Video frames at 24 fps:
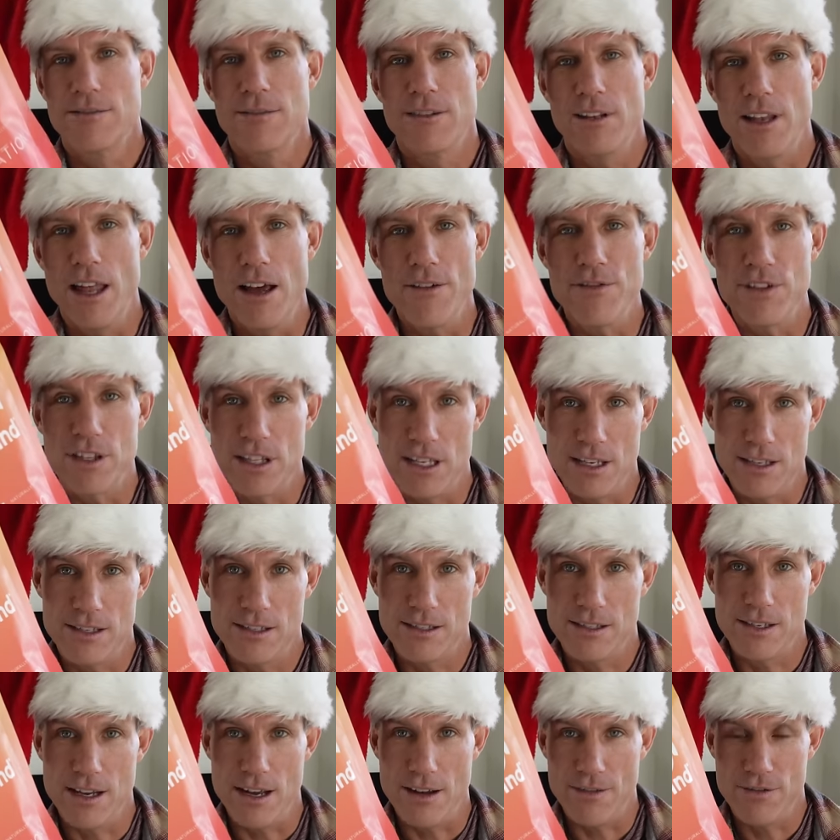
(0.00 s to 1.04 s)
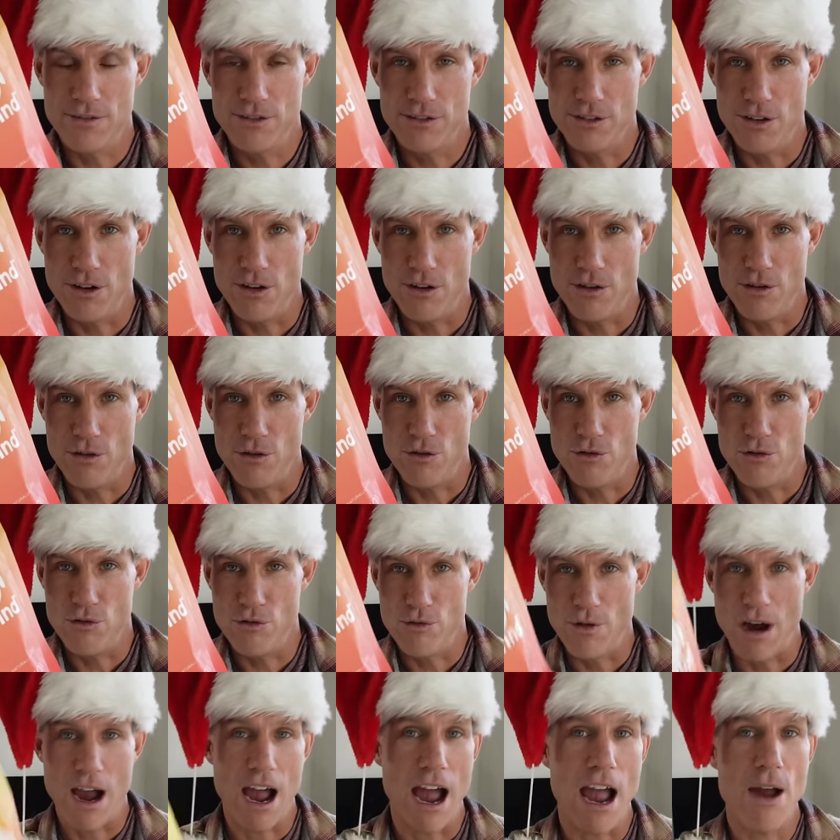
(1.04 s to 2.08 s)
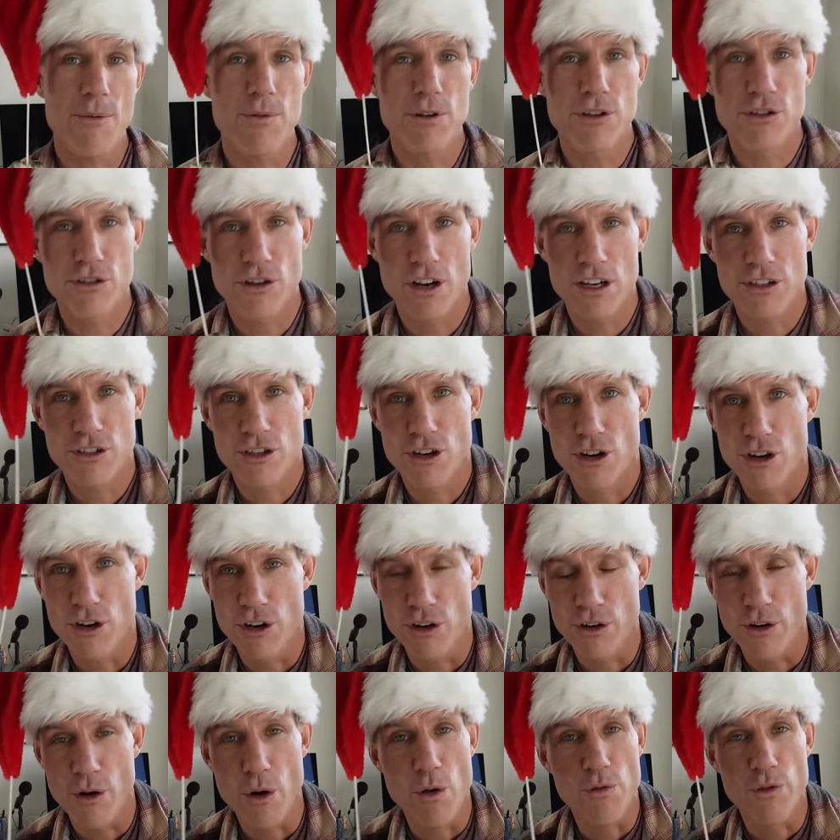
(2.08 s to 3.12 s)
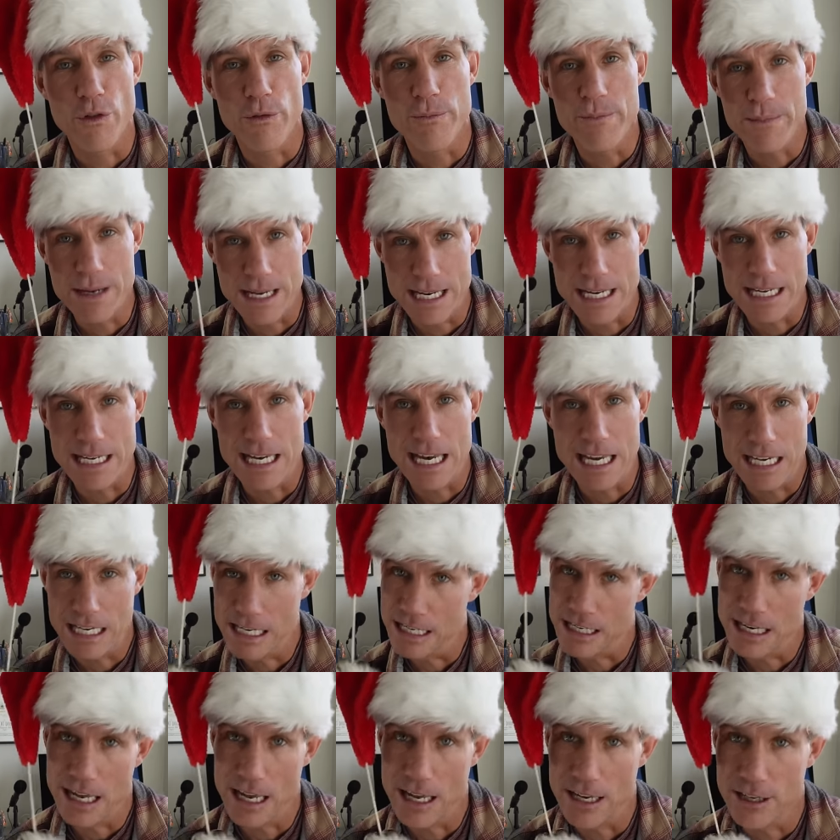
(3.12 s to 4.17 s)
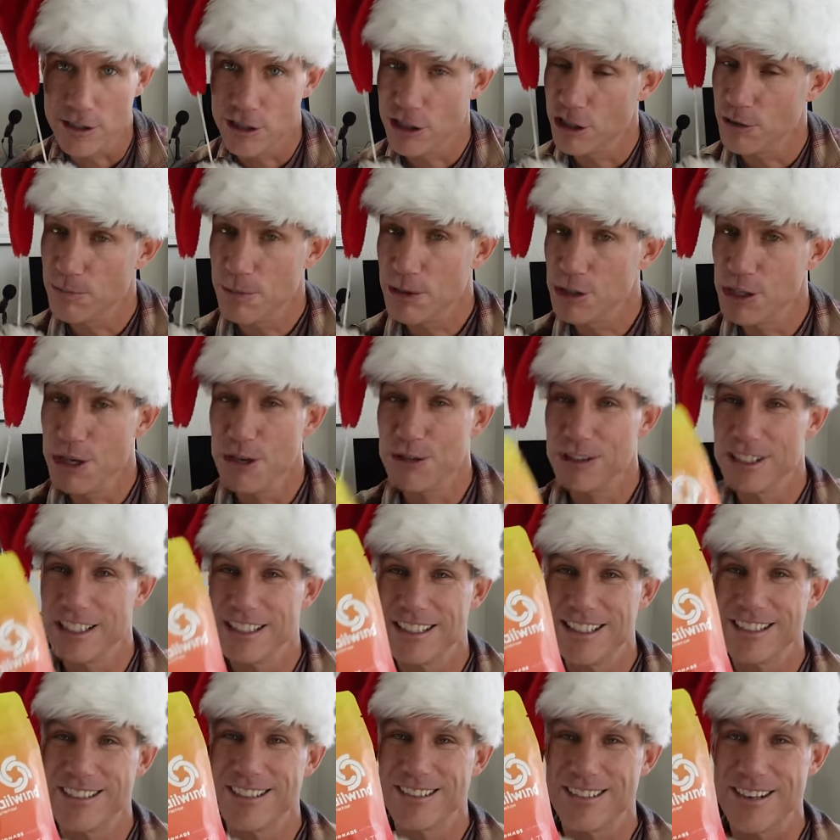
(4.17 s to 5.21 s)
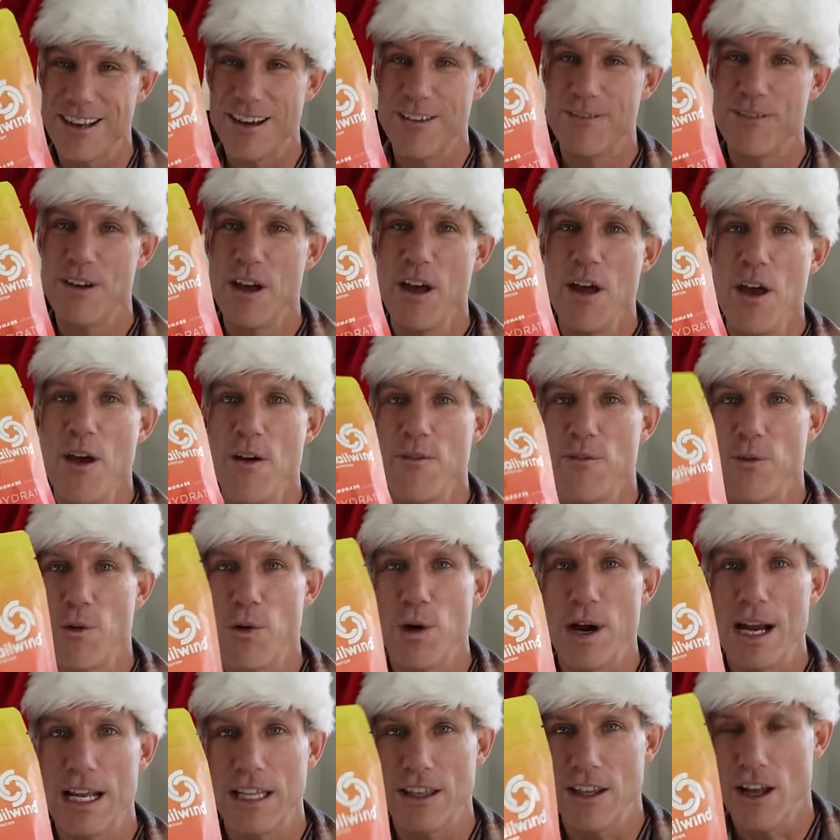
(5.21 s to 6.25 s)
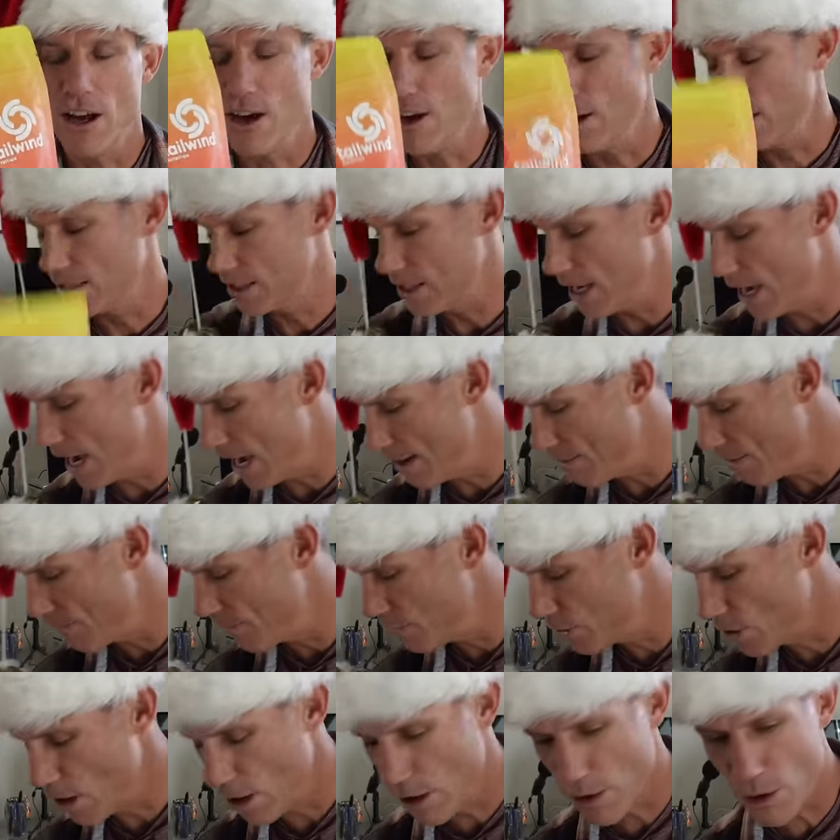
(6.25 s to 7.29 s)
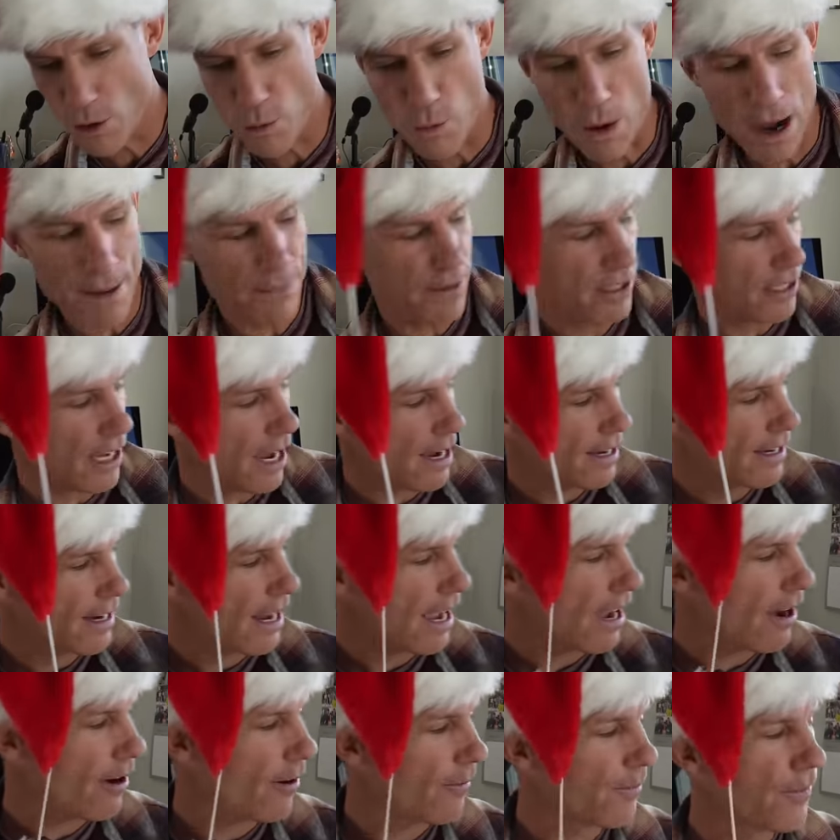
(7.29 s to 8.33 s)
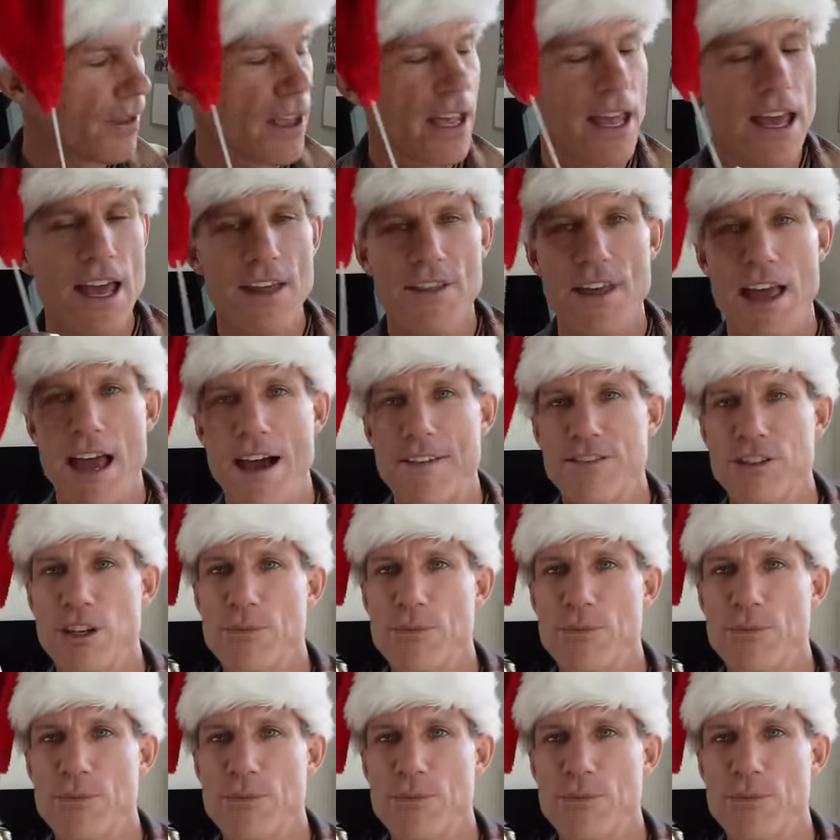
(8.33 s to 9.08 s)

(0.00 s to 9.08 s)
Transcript: loves this stuff. So I would trust her over me any day. And she's been using this stuff for a long time. If you go to their website now, they have